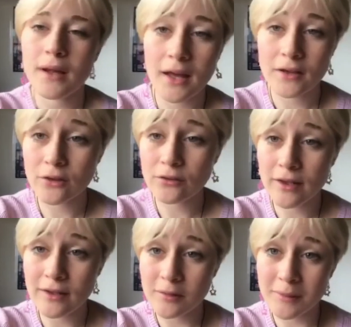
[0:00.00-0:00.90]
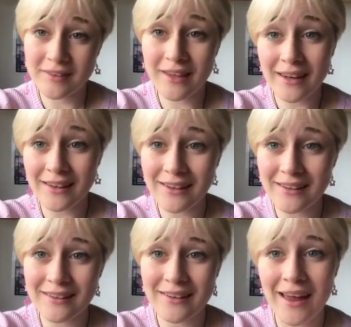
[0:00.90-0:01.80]
And don't forget to be scanning
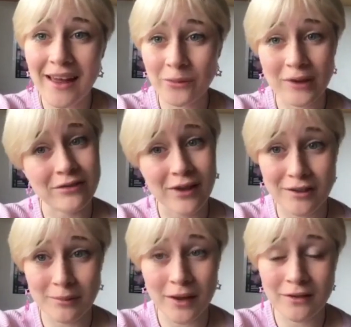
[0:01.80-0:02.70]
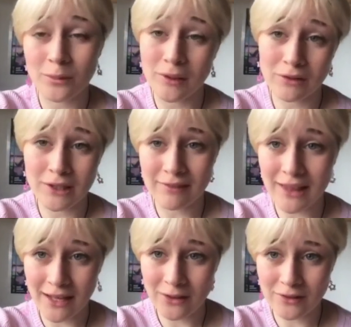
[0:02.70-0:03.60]
in and wearing face masks whenever you leave the
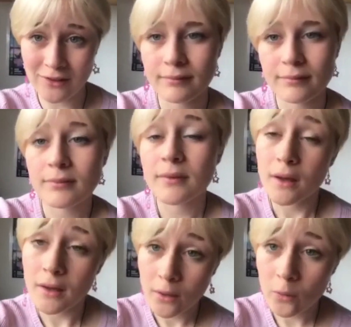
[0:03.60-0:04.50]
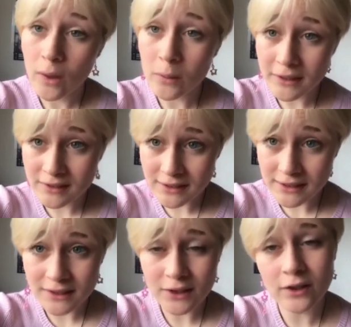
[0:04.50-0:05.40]
house. While we are still
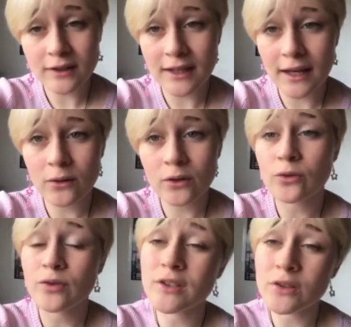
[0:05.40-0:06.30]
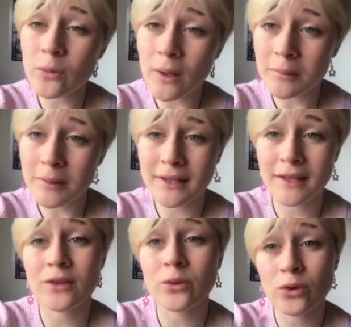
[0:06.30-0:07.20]
in lockdown, your physical
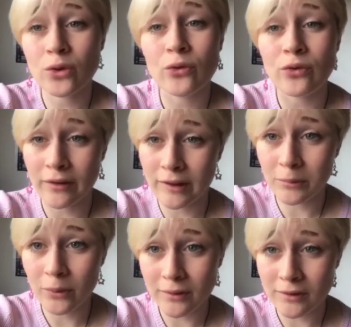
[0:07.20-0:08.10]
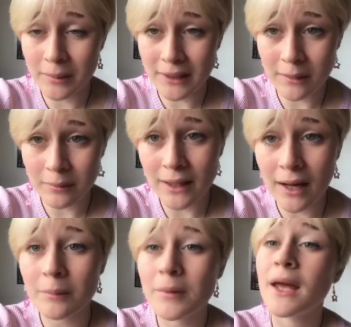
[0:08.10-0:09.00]
well-being is also very important to be keeping
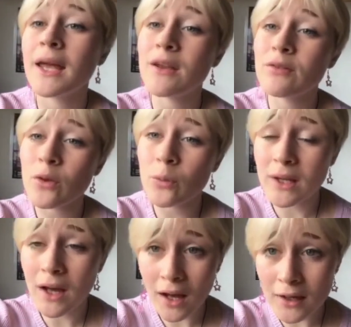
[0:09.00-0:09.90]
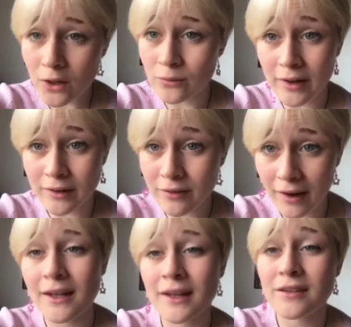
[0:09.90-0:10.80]
up. Even though we can't go very
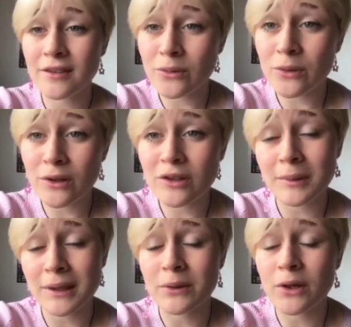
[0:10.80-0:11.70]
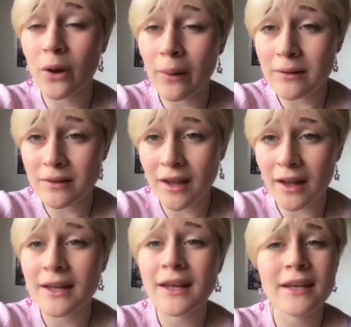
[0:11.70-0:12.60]
far, it's still good to be able to go
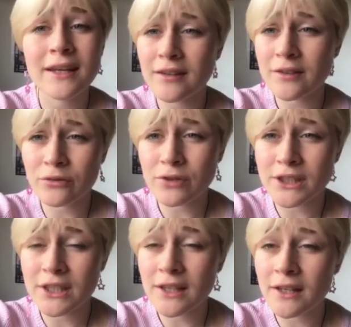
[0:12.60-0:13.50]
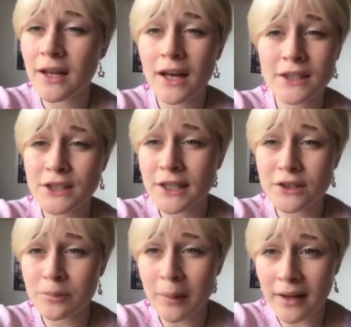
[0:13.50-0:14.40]
outside, get some fresh air, a
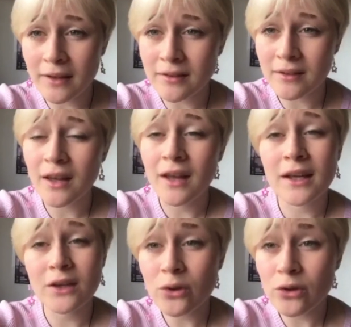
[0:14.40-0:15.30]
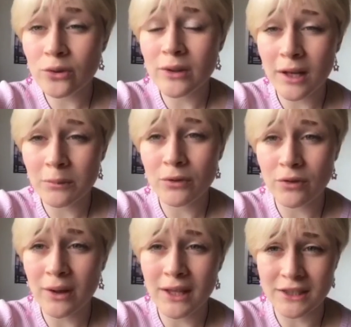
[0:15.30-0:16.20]
change of pace, and it also can help you
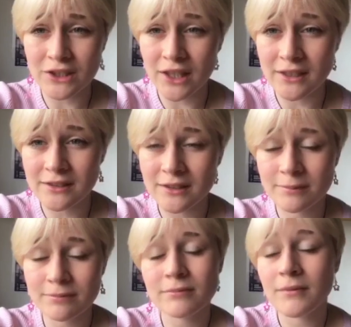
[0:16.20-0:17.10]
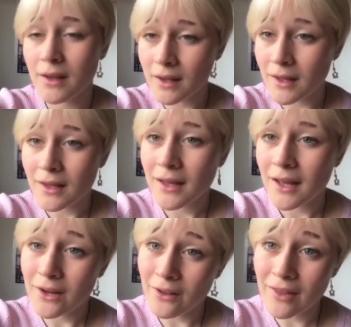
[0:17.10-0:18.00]
feel energized.
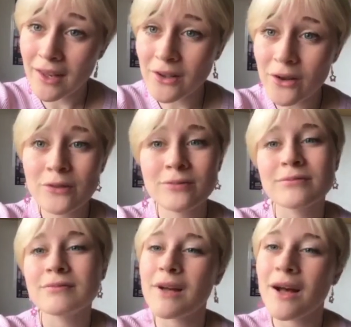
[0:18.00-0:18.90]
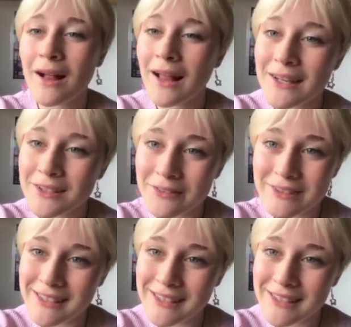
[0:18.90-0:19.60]
And on that note, I'll hand it over to